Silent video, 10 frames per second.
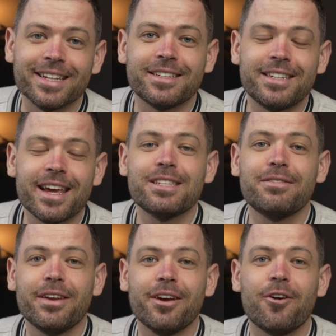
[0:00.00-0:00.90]
In today's
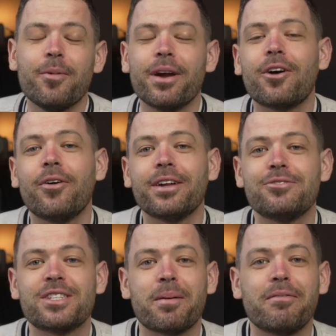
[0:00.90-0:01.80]
video, we are going
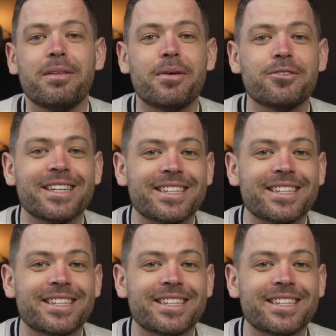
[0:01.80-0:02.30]
to some of the most